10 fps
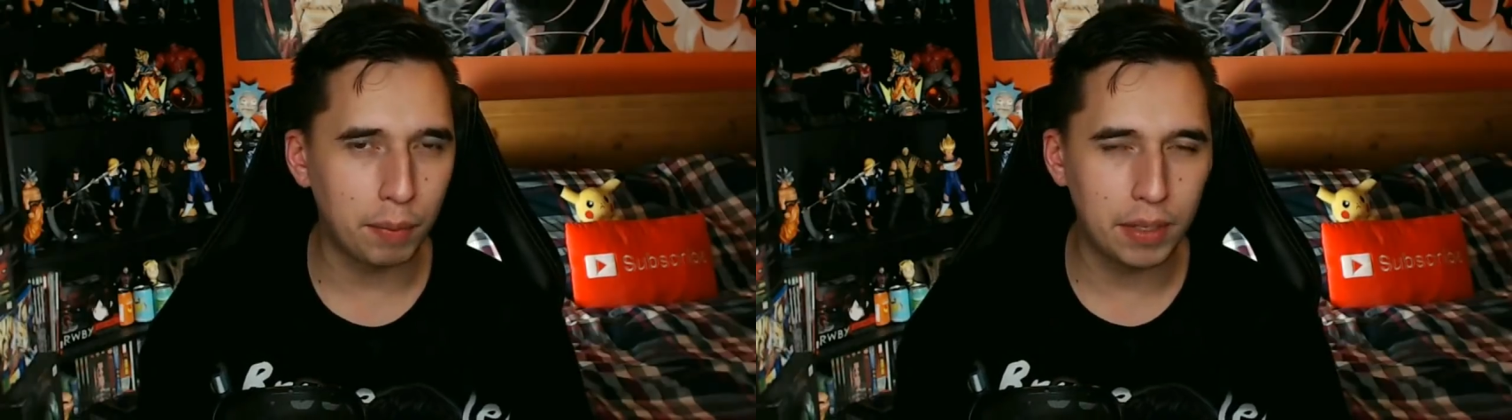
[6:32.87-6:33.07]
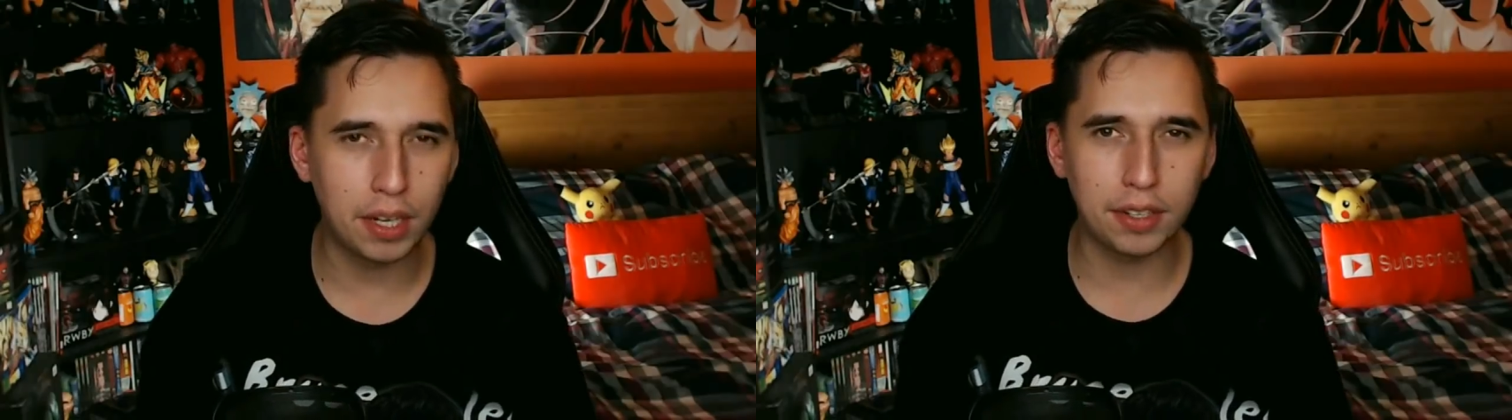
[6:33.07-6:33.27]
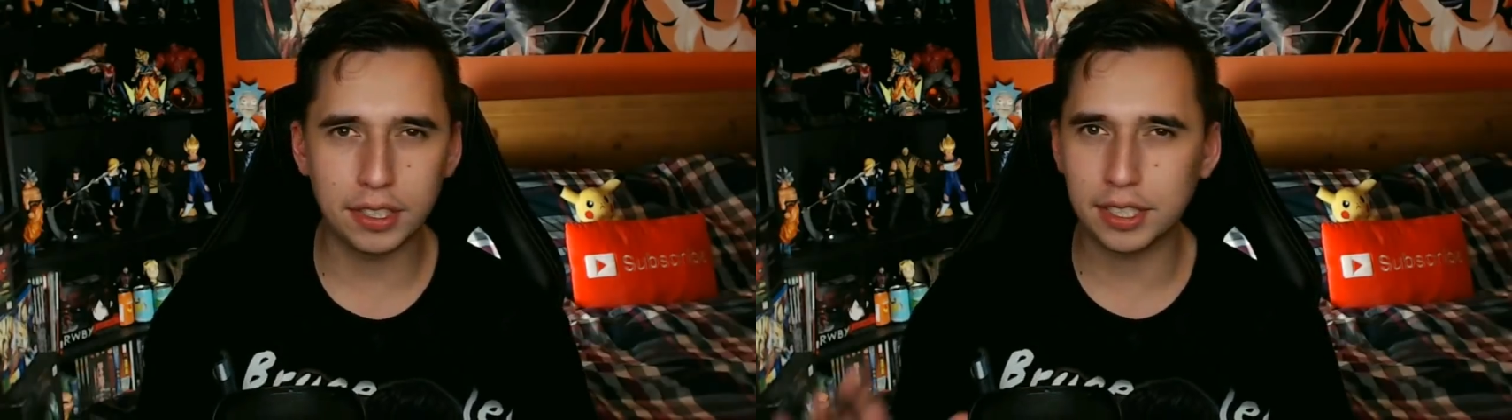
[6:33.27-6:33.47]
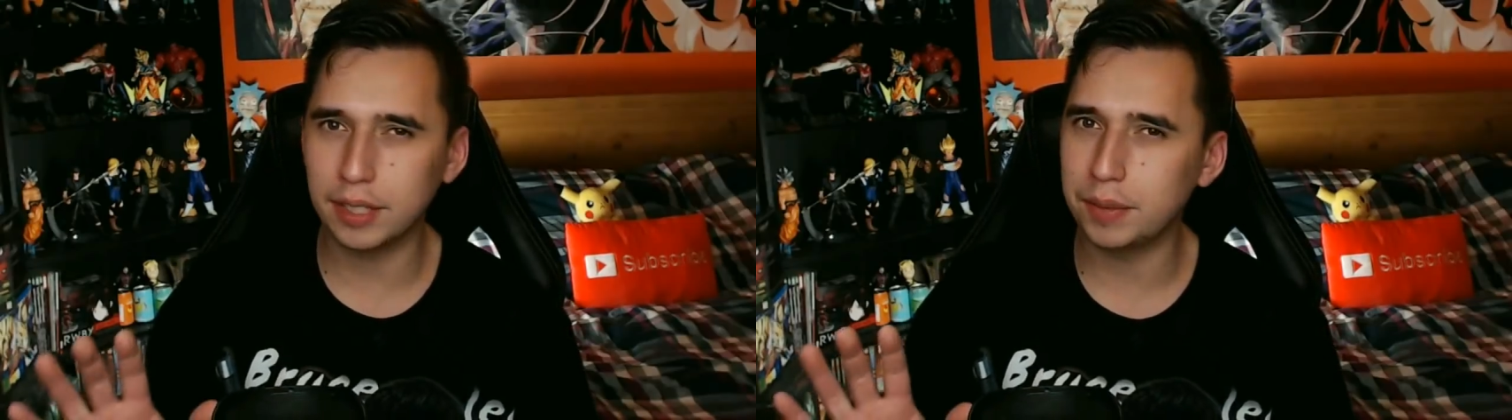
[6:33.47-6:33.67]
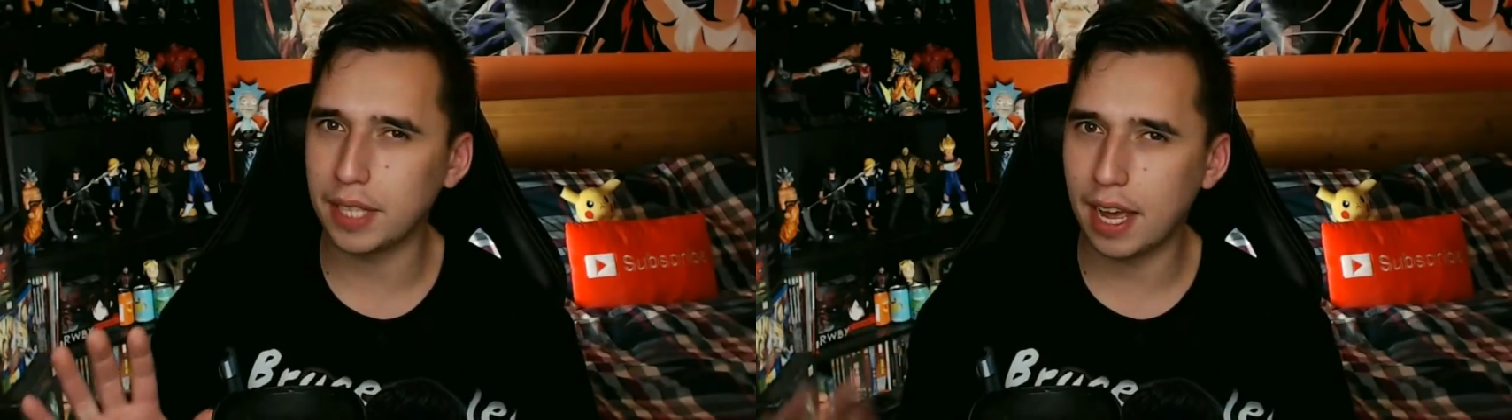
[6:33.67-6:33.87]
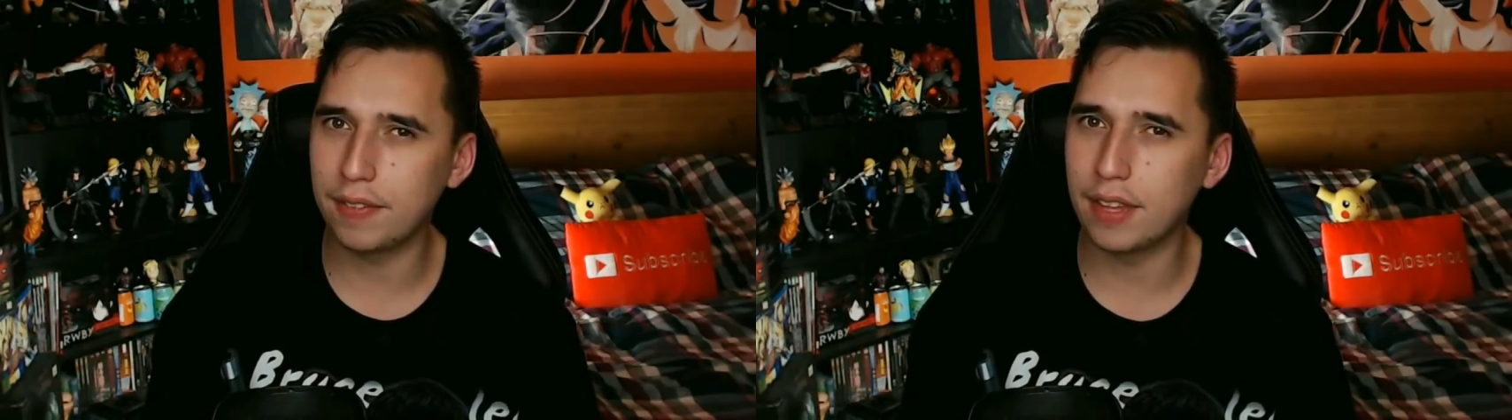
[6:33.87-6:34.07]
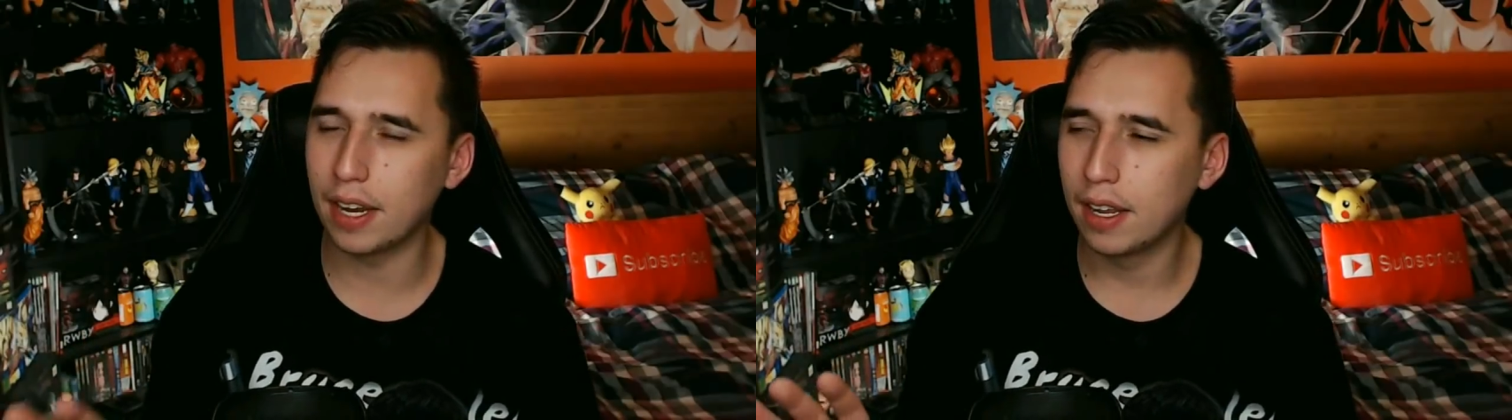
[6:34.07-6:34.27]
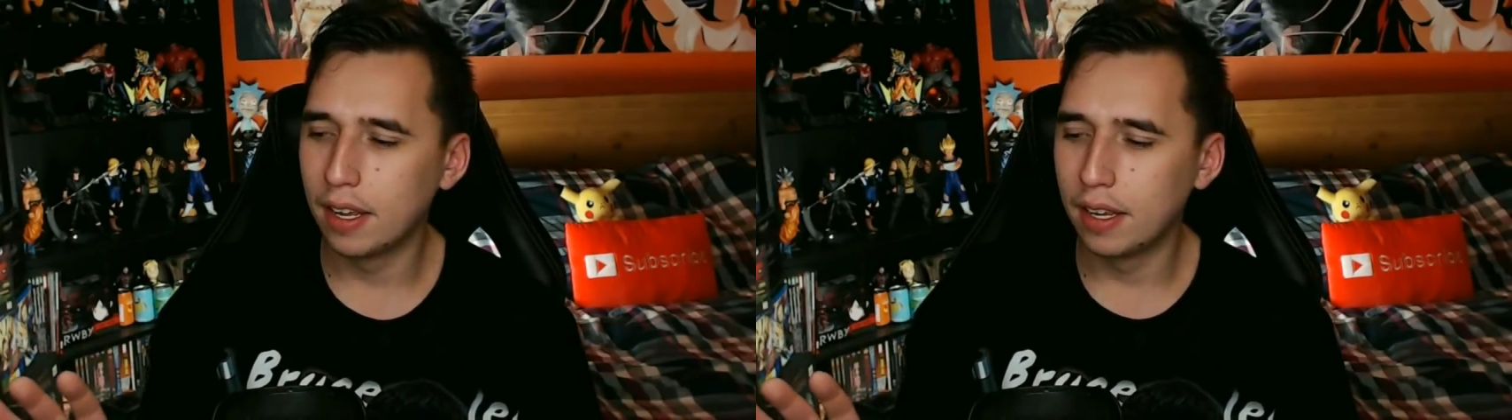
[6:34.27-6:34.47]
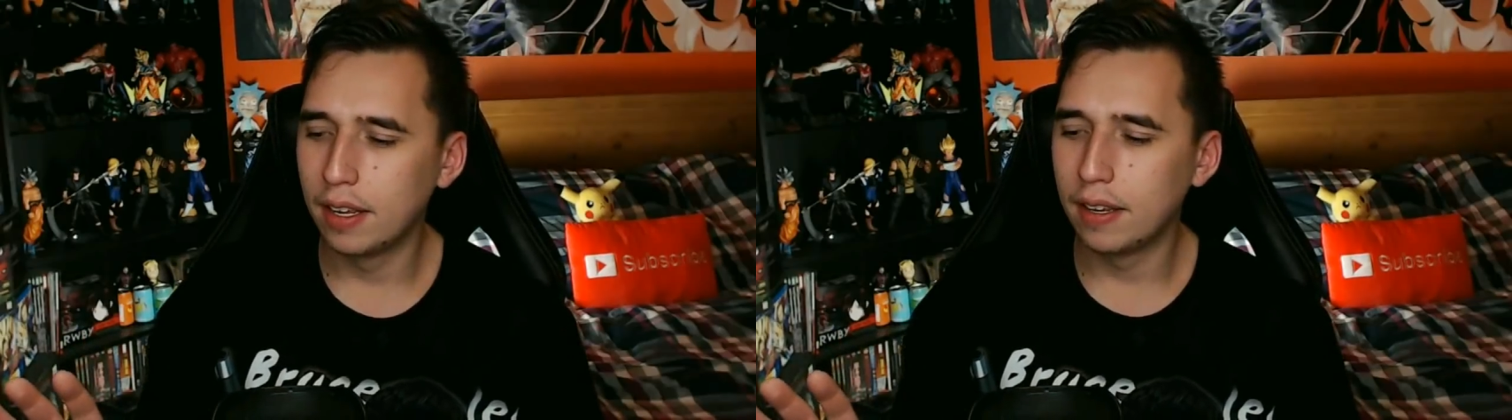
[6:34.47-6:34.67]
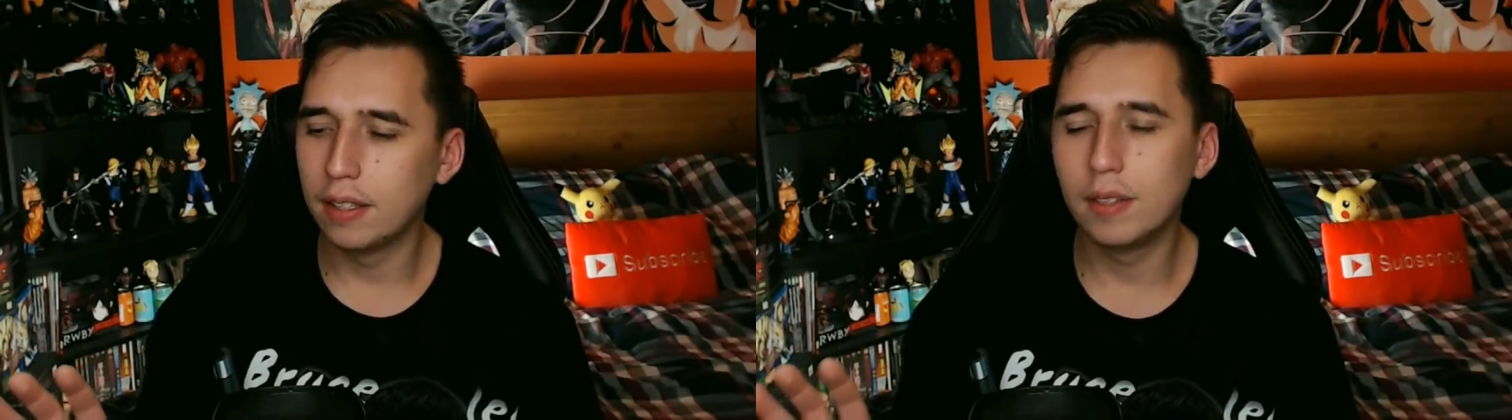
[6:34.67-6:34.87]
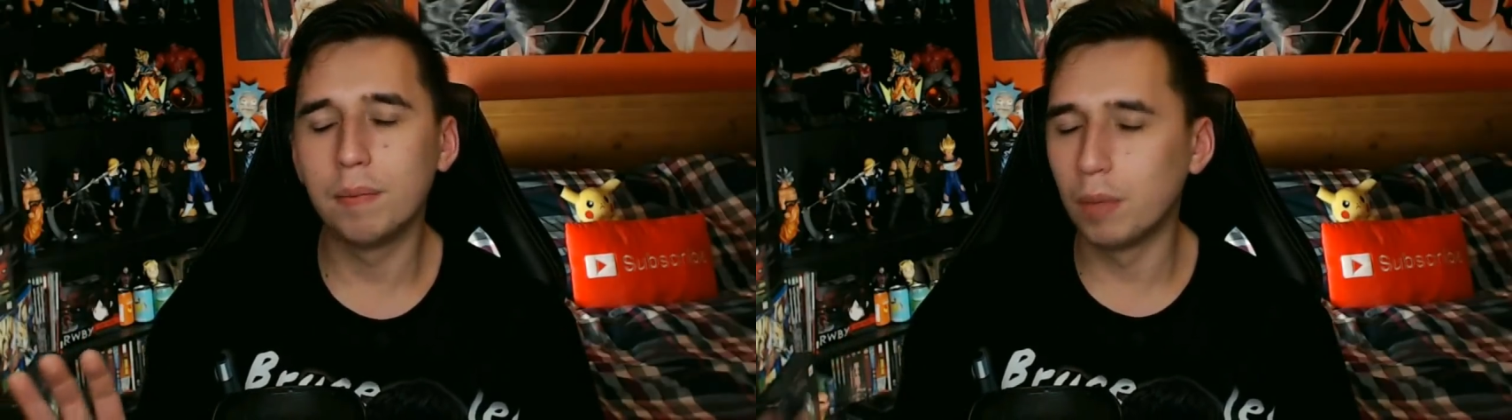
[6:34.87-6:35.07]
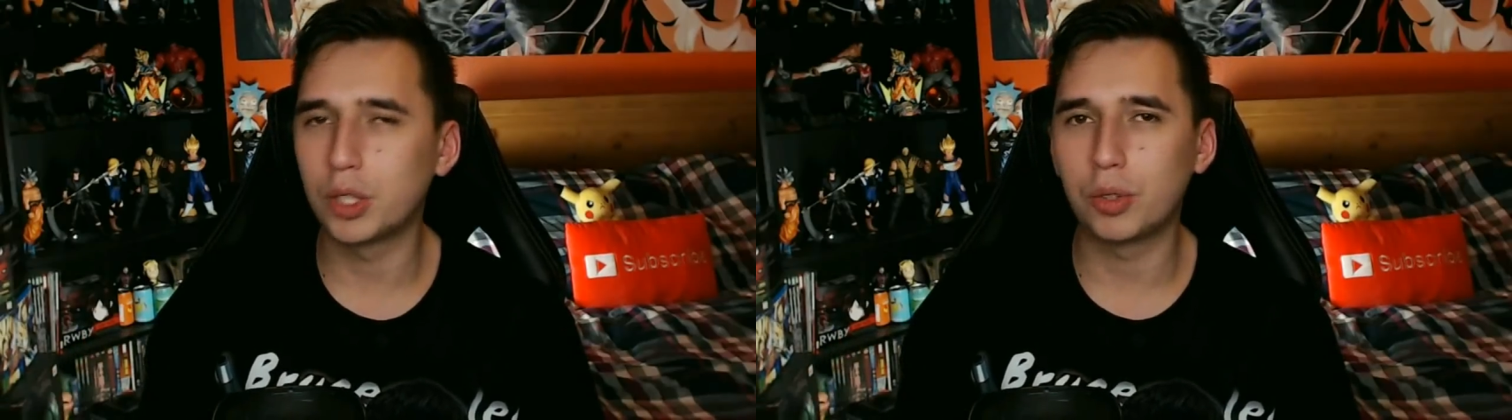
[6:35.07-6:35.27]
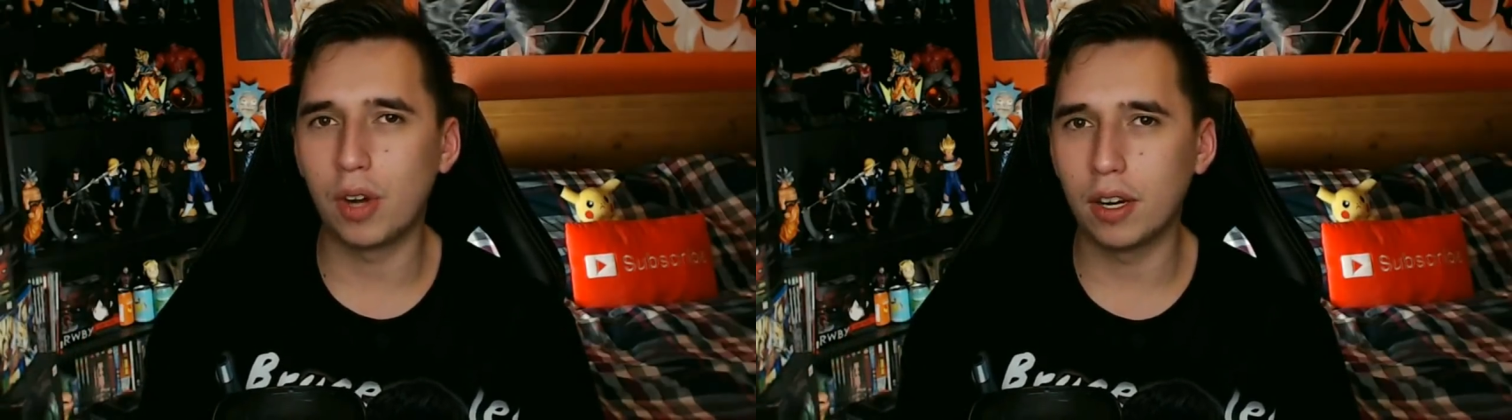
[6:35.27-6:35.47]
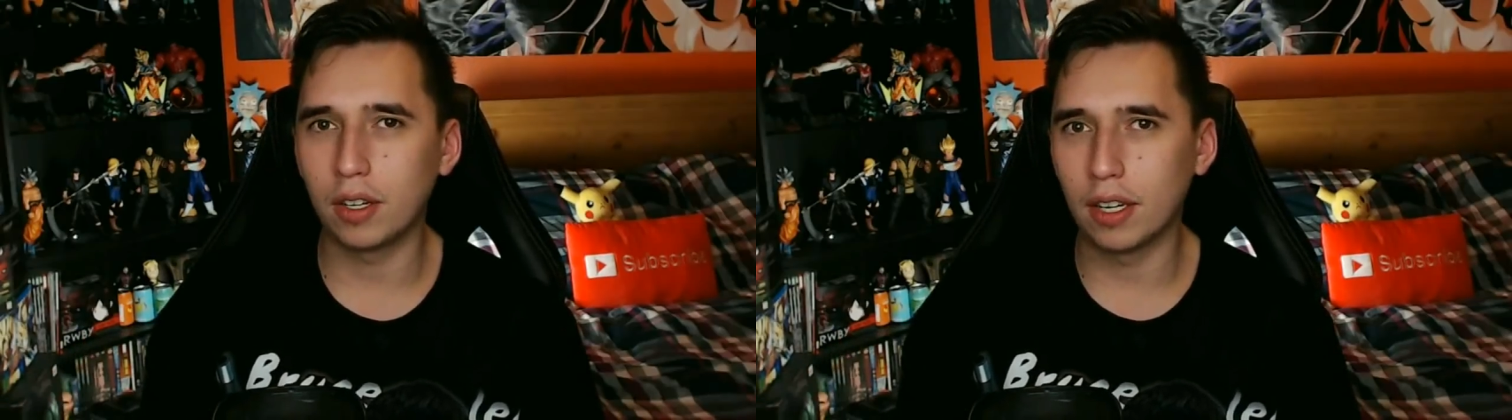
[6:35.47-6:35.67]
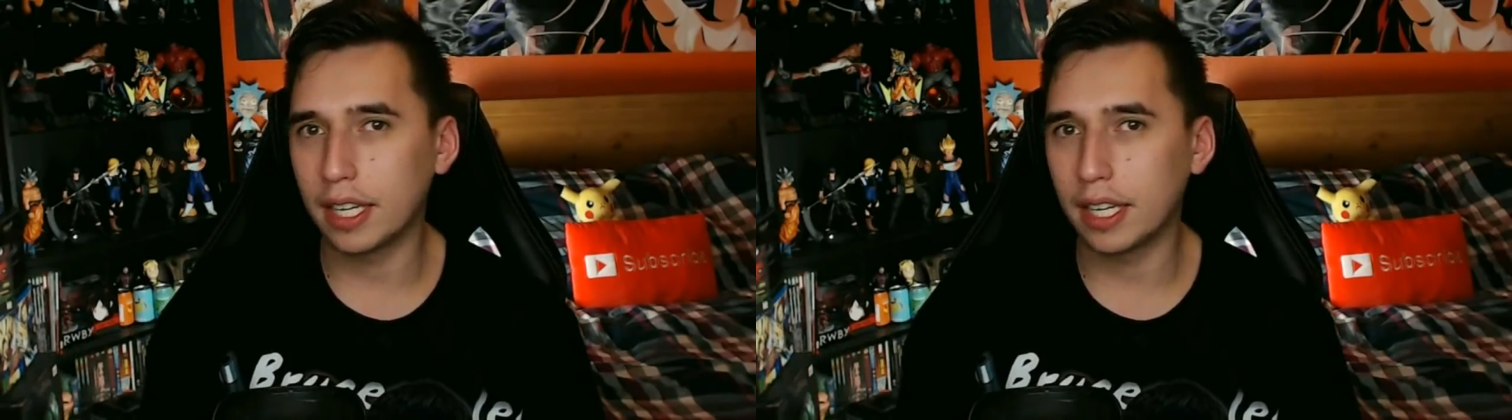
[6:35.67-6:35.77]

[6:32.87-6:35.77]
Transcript: but Meliodas seems to have that much stronger.